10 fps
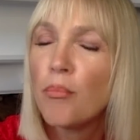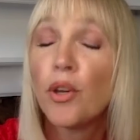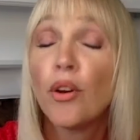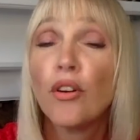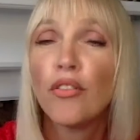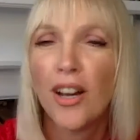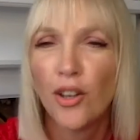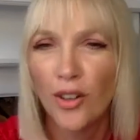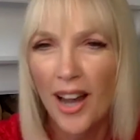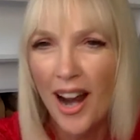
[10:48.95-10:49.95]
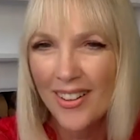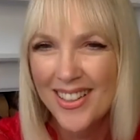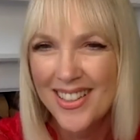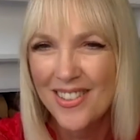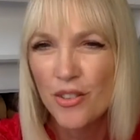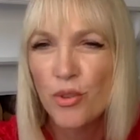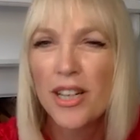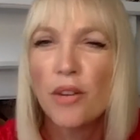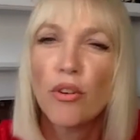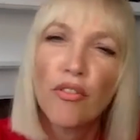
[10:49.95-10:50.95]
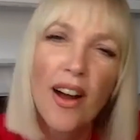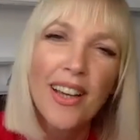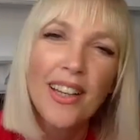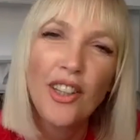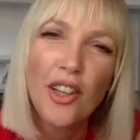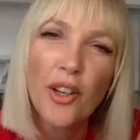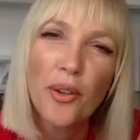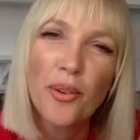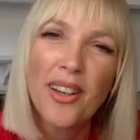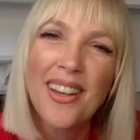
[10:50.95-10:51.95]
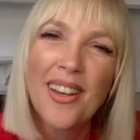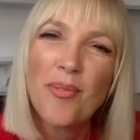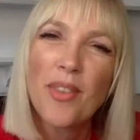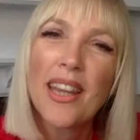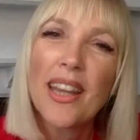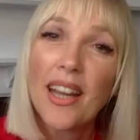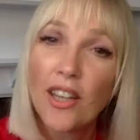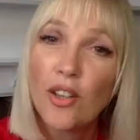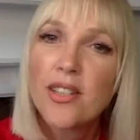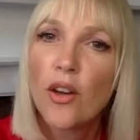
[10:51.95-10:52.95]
purify your character and really refine you, like you yeah.